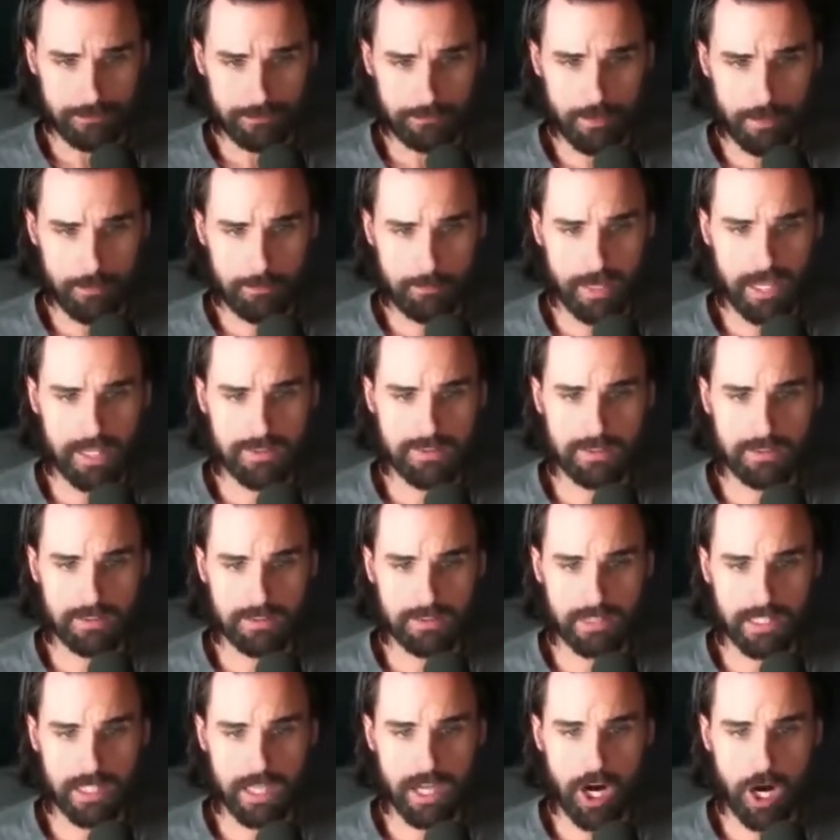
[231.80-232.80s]

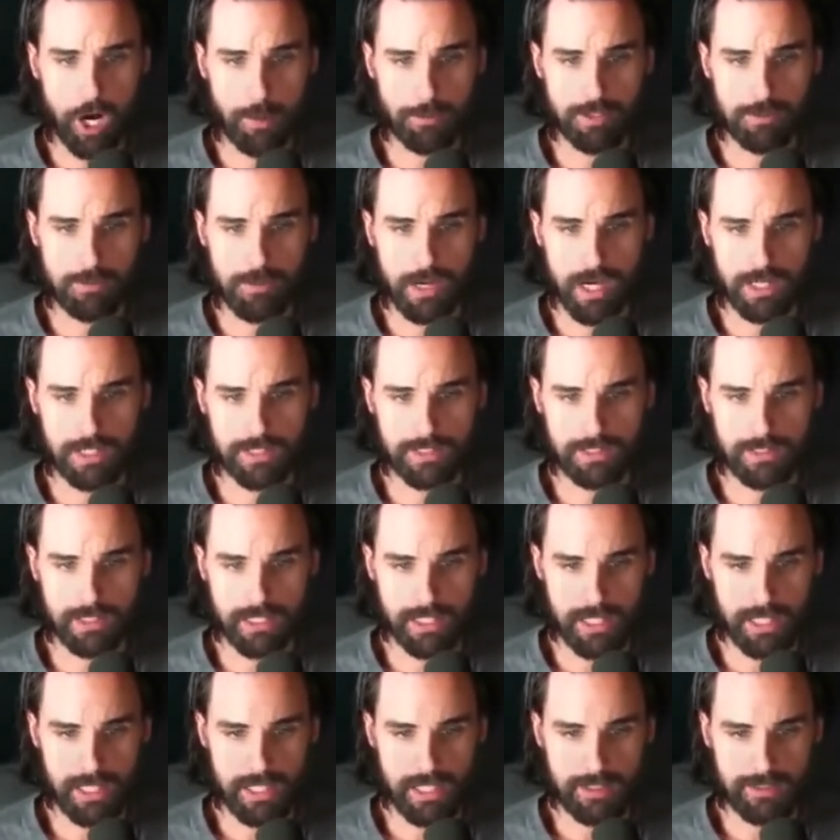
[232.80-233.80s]
basically Arbitrum
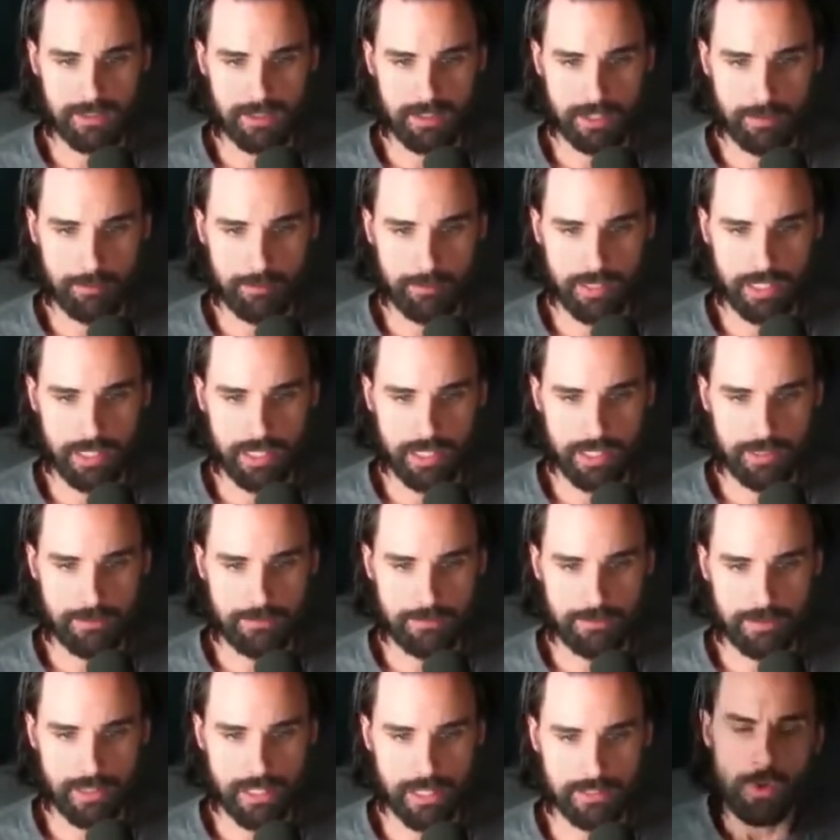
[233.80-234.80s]
Odyssey is going to be an
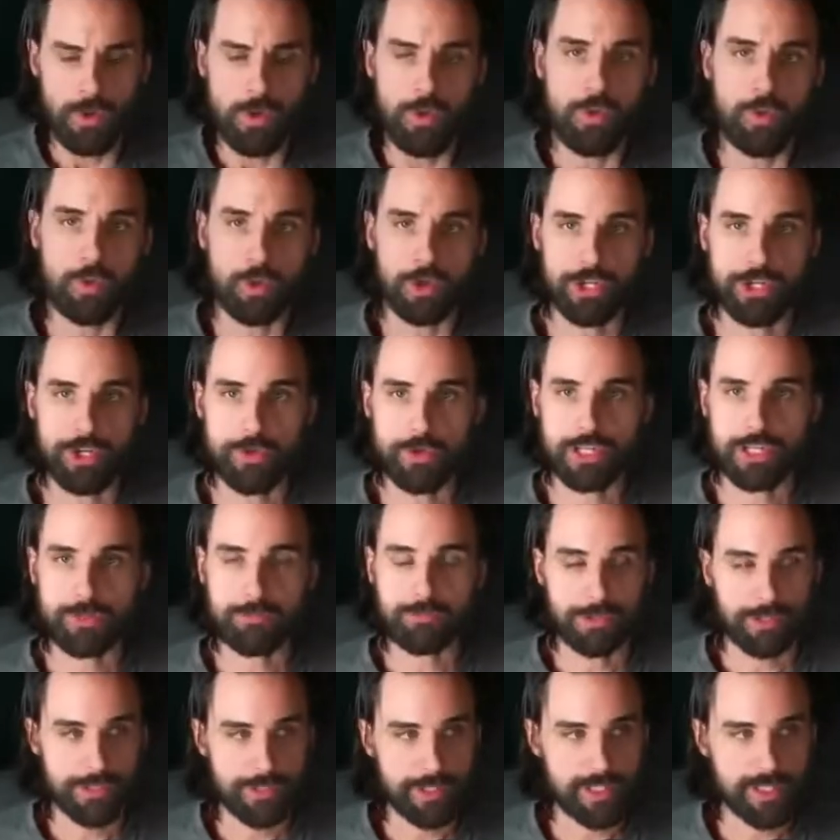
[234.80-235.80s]
event where you
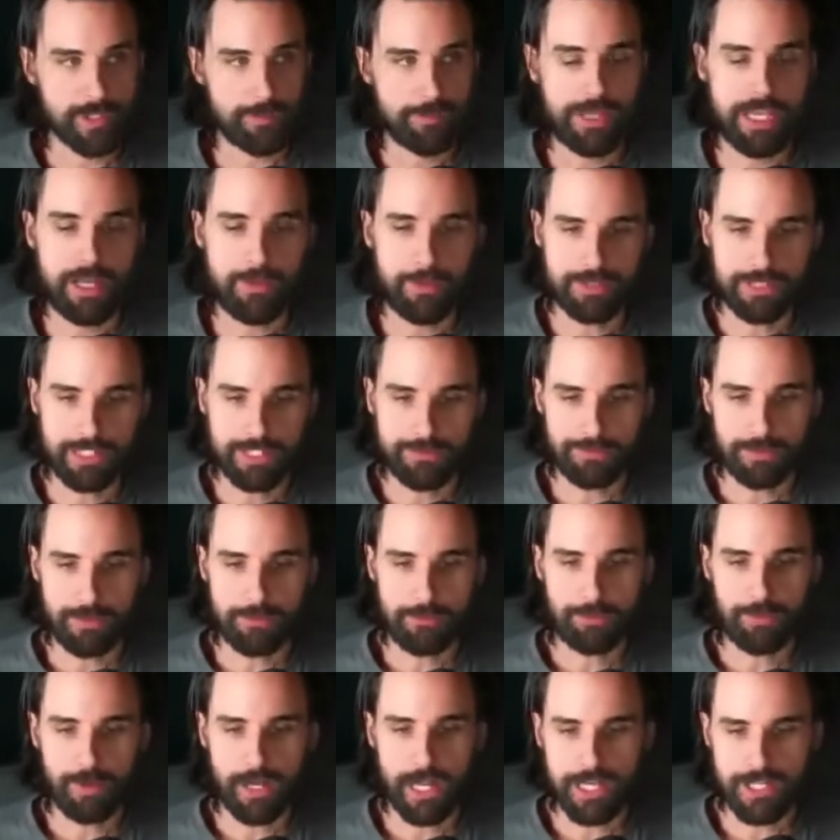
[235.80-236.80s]
can participate with
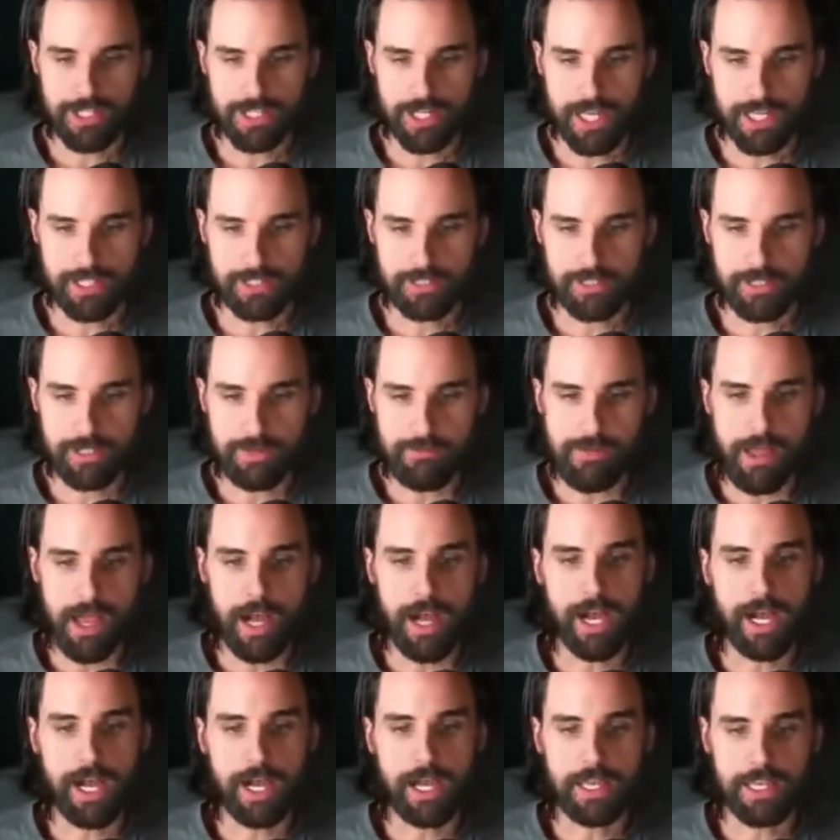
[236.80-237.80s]
different projects
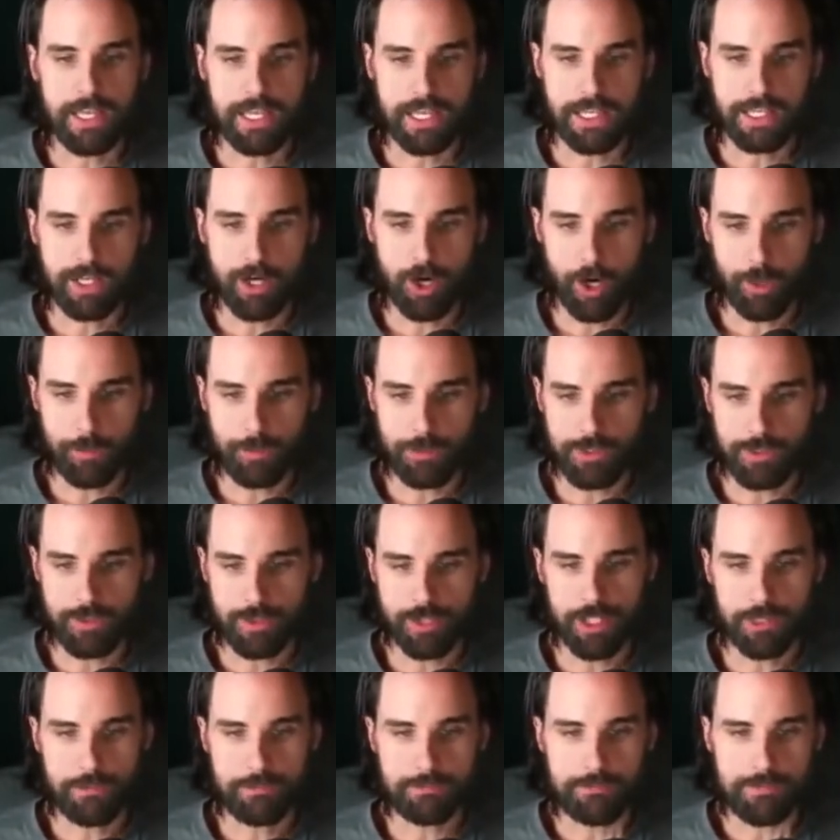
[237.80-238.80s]
in
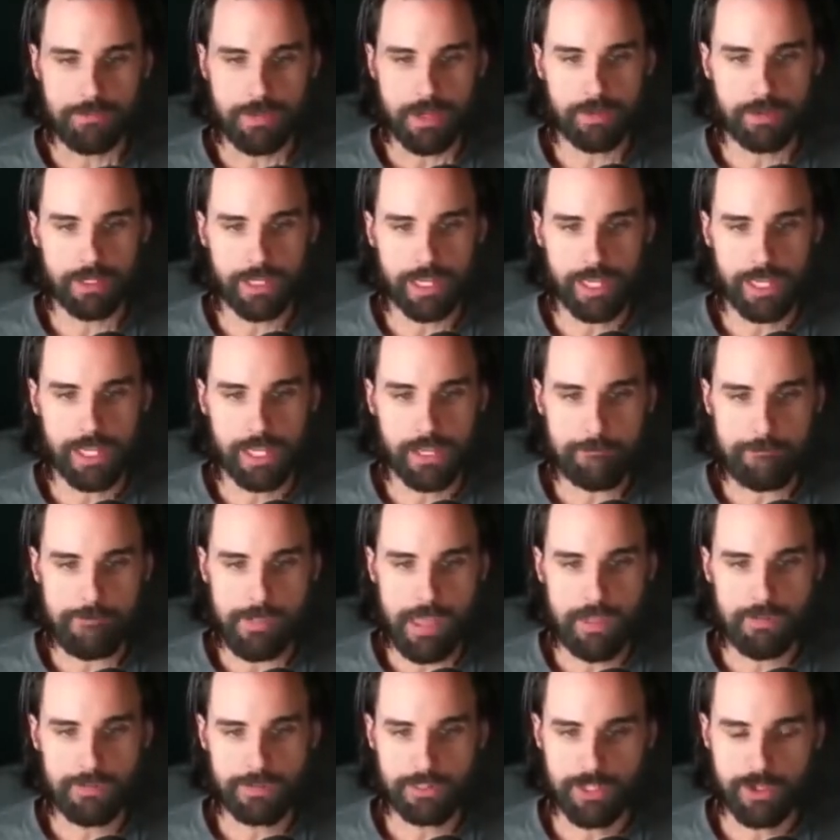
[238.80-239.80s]
Arbitrum, okay,
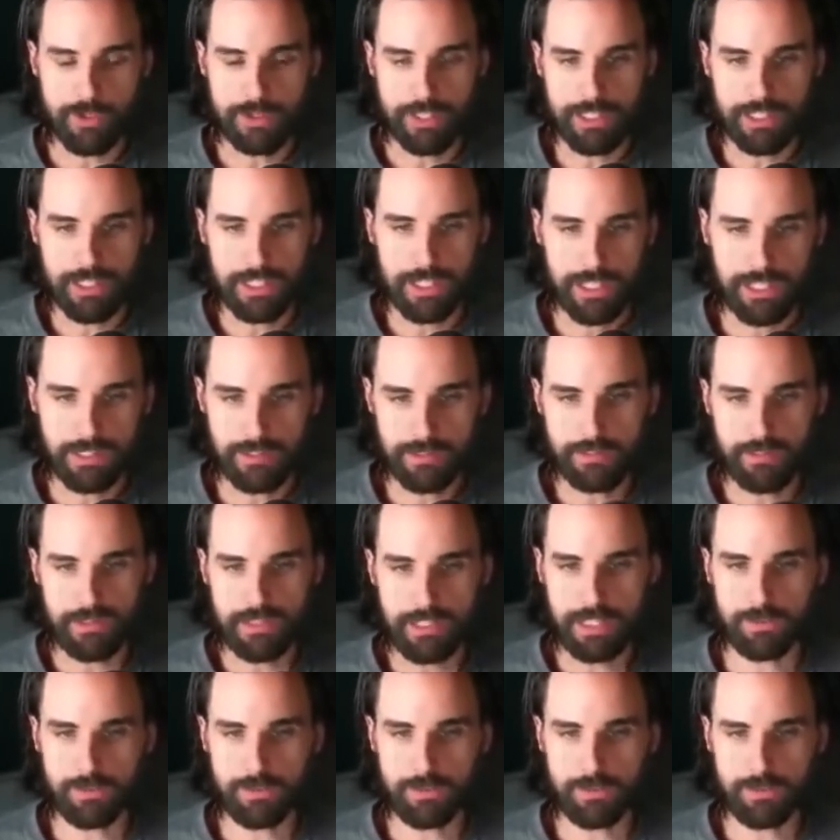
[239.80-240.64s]
and then you can get like